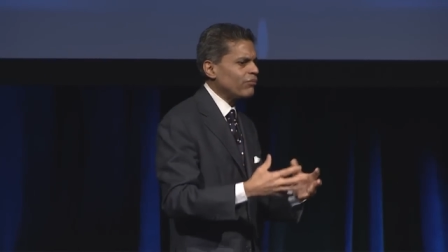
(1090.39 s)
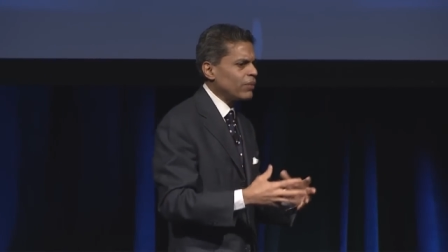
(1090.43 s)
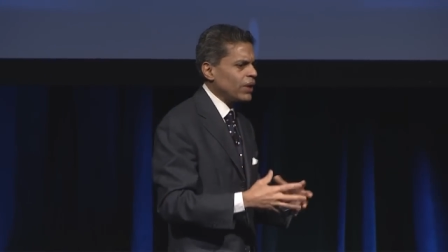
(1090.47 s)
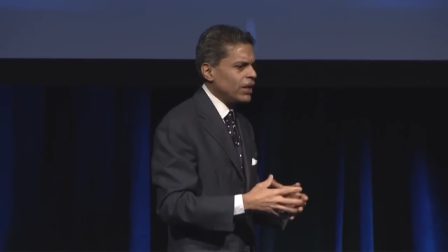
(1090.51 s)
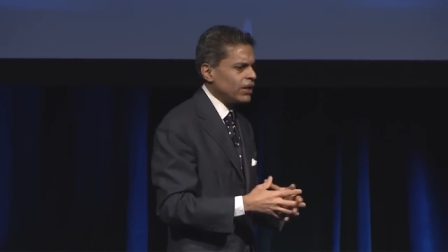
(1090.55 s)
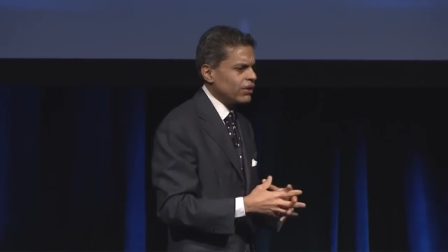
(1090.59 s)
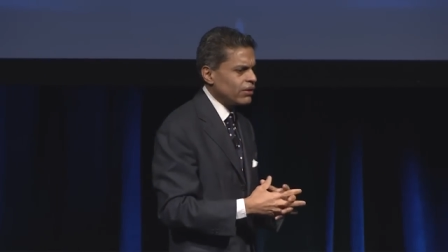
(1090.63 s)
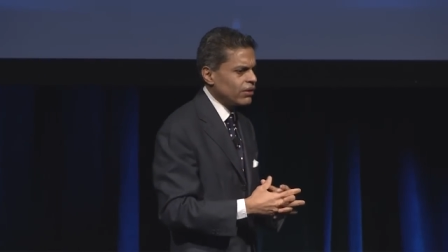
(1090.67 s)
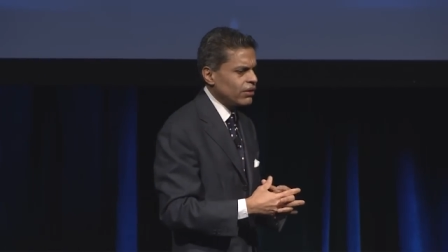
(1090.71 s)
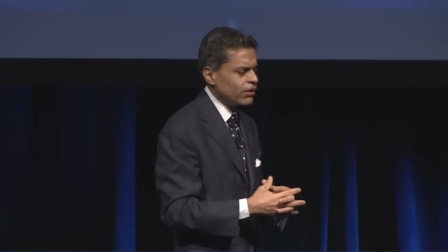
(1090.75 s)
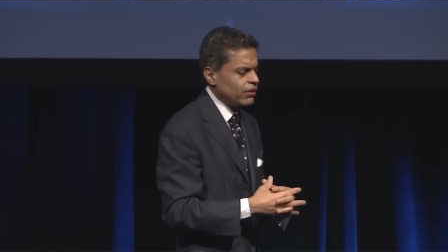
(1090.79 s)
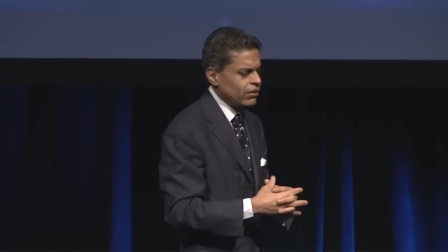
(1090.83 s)

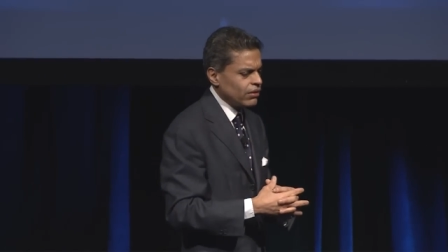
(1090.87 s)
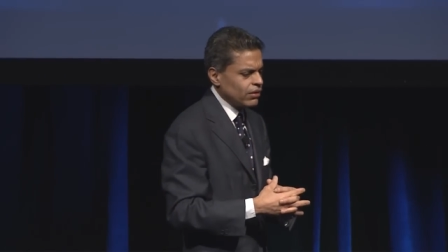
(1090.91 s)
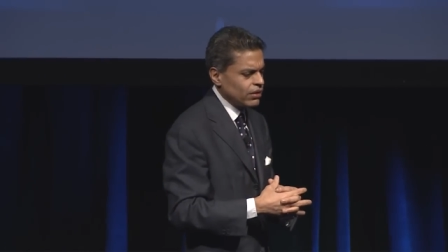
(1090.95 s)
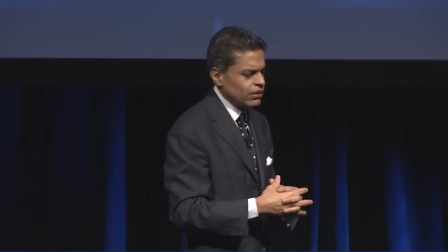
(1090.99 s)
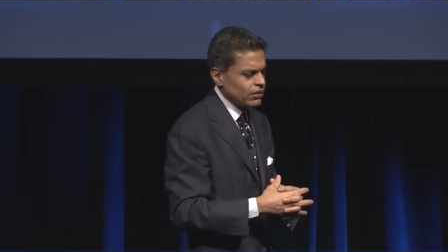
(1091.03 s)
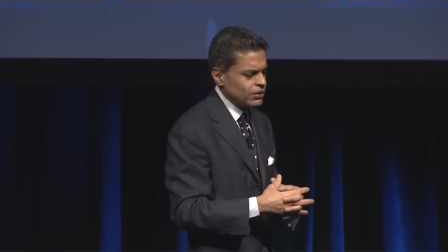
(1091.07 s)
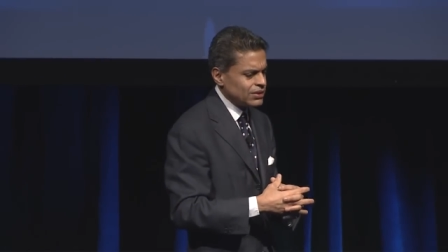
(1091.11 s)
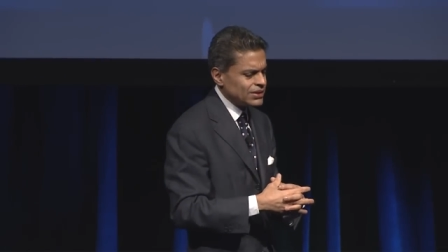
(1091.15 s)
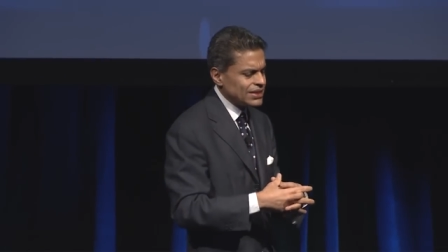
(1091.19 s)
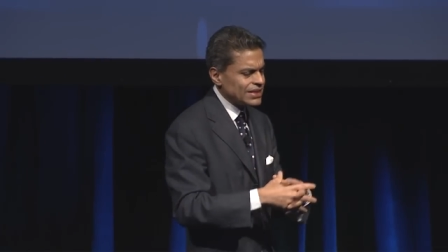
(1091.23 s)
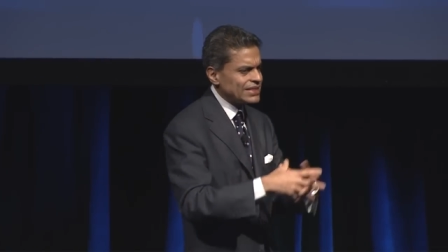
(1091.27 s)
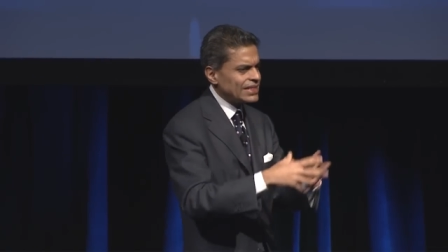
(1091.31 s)
been
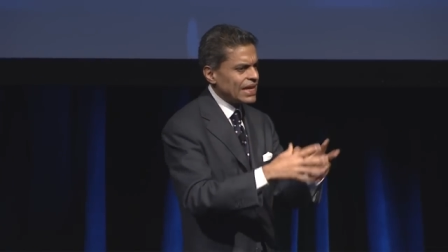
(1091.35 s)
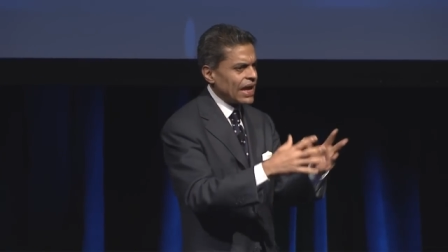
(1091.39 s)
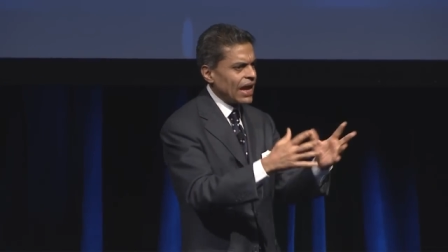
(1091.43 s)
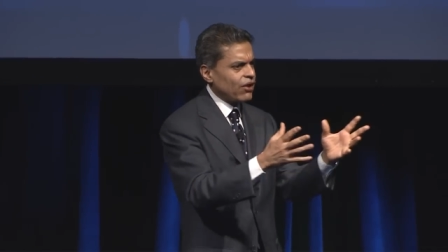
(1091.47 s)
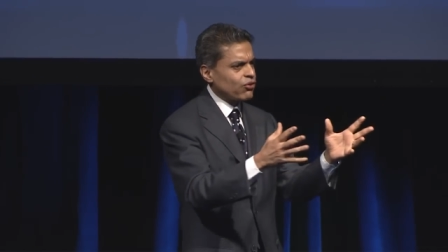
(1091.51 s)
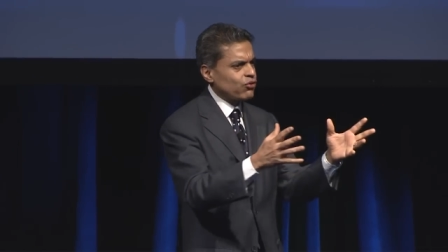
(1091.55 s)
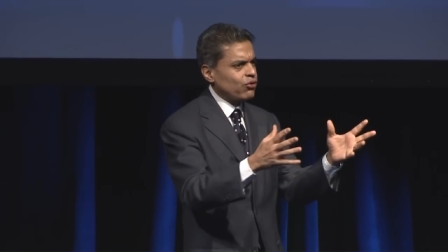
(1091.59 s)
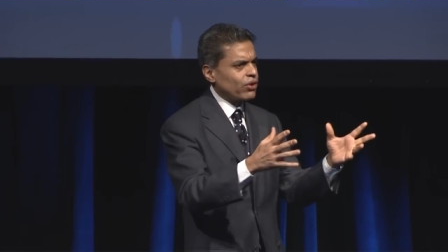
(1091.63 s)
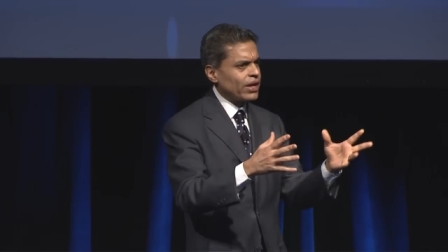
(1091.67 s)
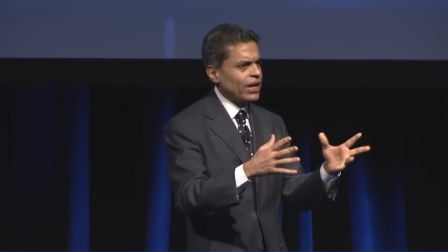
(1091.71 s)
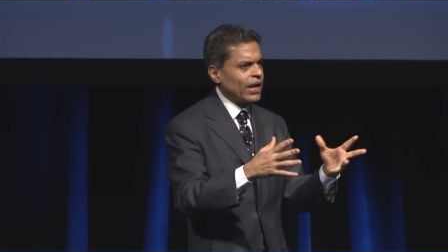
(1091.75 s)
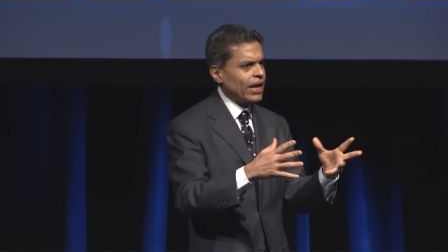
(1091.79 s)

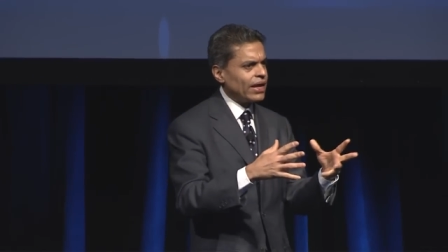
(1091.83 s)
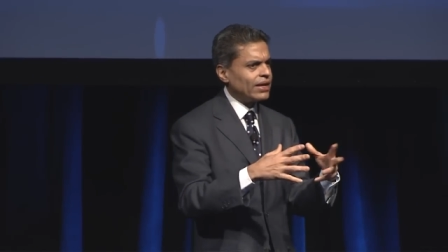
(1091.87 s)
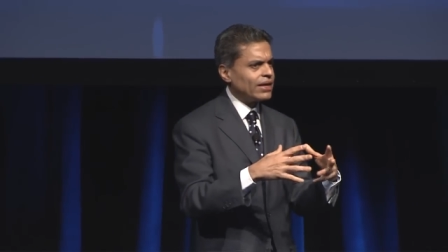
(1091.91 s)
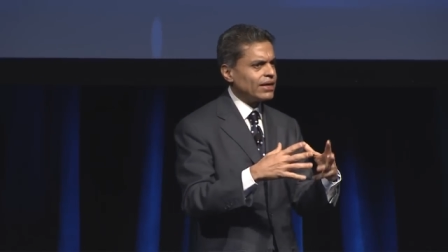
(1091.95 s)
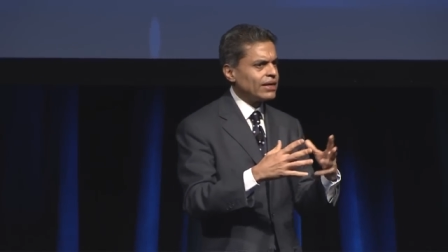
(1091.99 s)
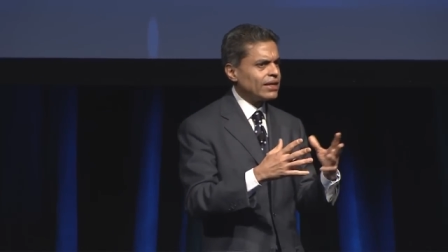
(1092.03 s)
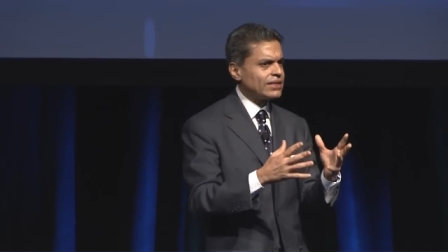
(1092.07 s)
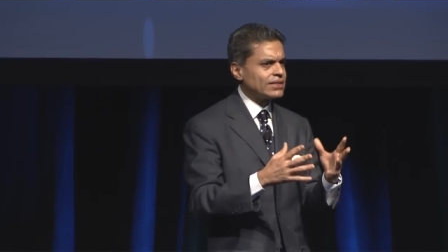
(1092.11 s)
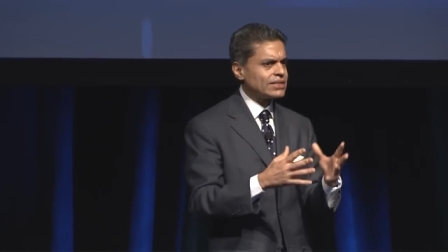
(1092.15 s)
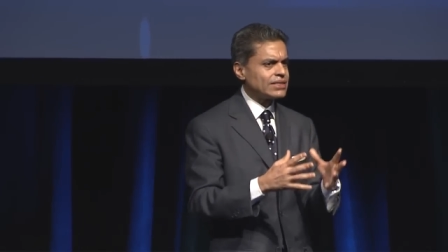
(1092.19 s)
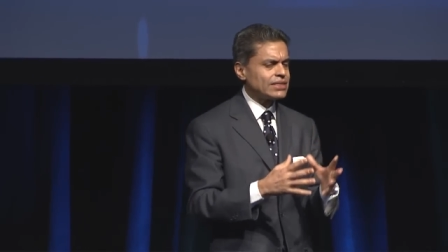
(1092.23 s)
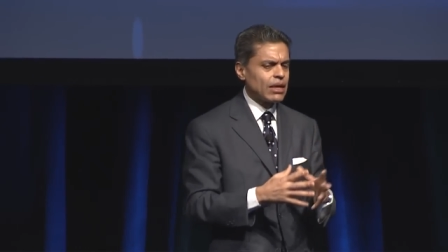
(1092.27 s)

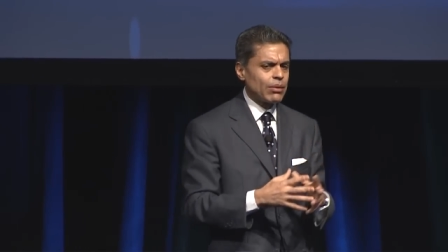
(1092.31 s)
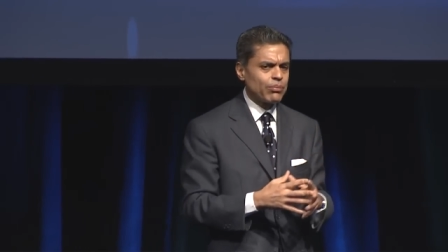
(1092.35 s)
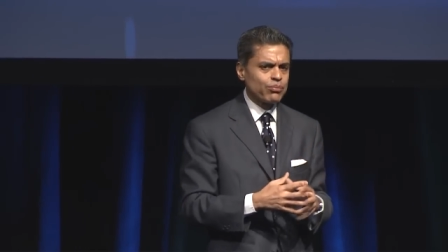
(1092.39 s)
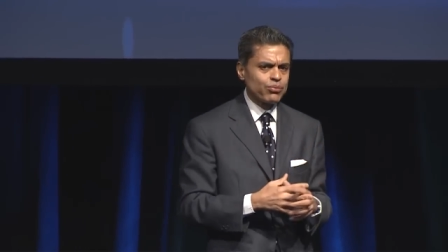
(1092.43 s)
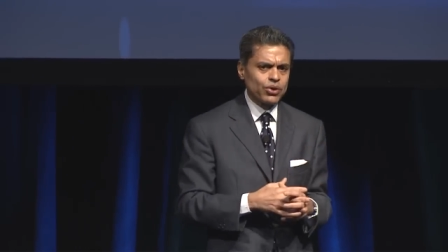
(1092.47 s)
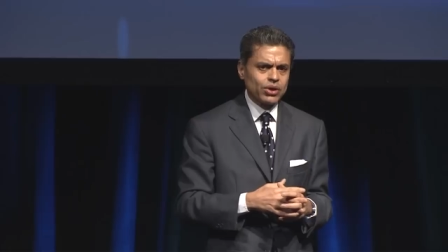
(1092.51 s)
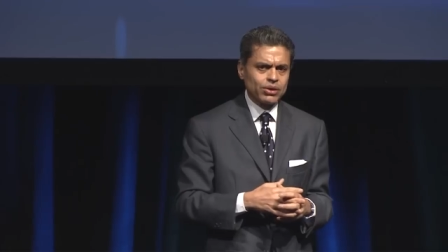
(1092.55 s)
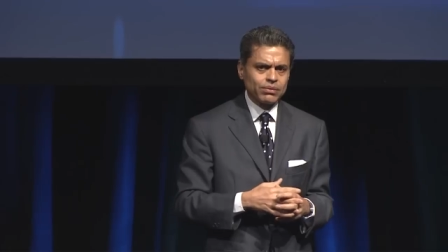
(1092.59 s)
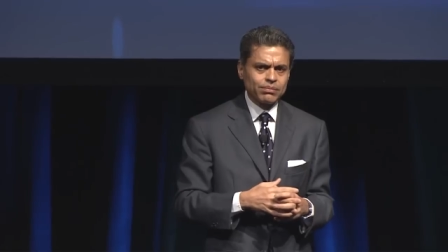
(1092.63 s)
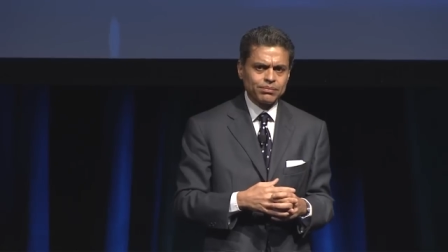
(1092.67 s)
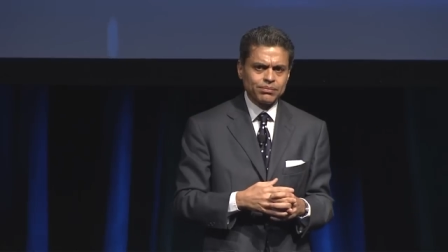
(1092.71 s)
disaggregated and separate.